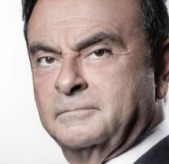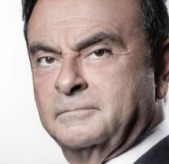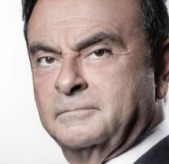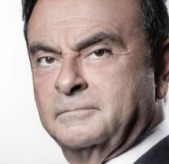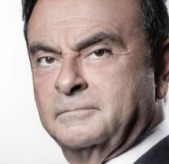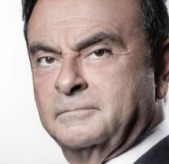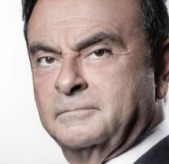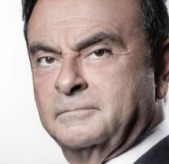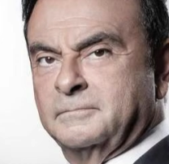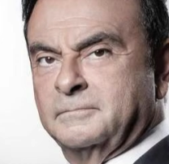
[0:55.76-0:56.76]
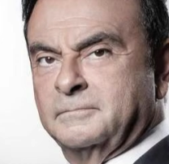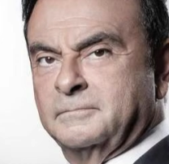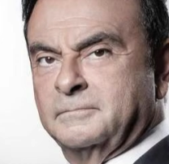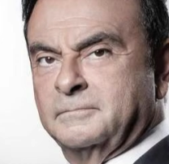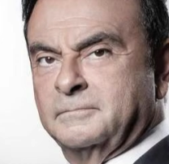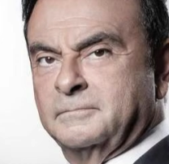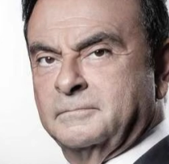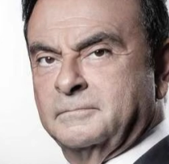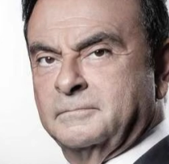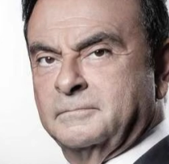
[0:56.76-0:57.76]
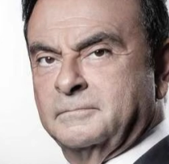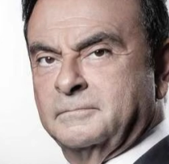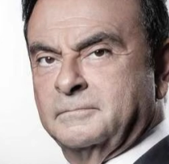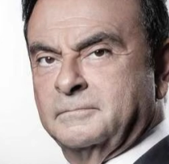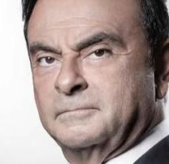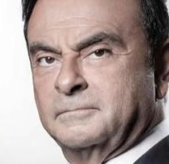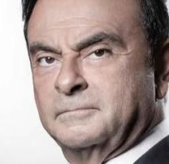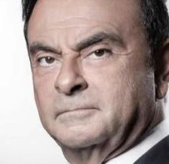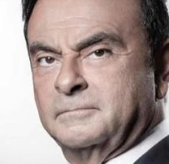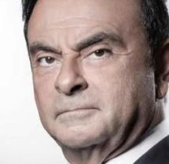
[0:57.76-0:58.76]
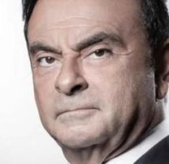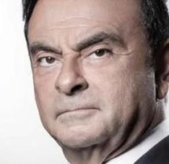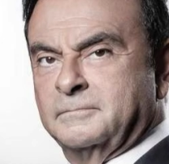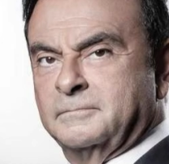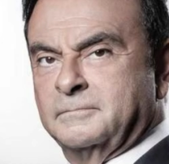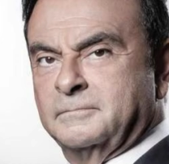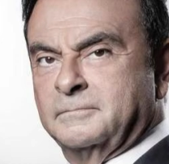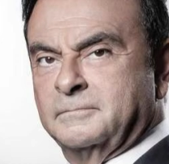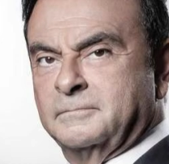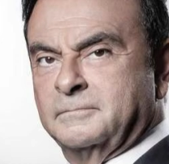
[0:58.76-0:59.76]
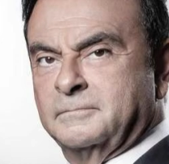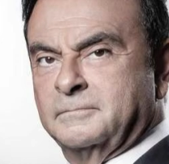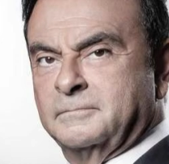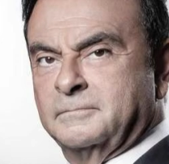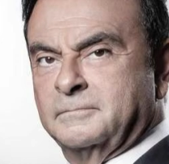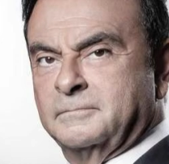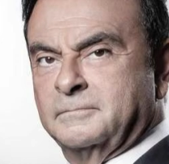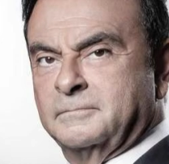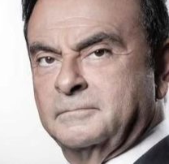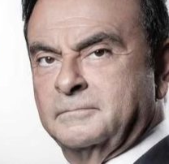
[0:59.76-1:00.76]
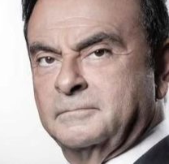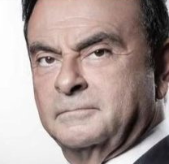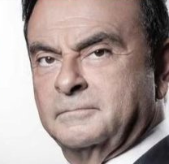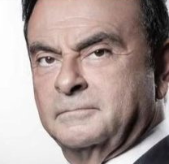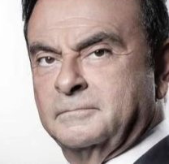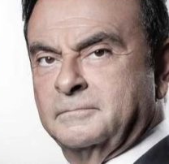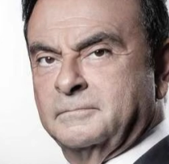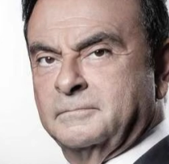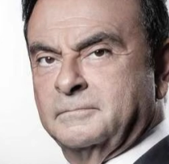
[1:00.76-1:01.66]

This is a still picture; no speech is visible.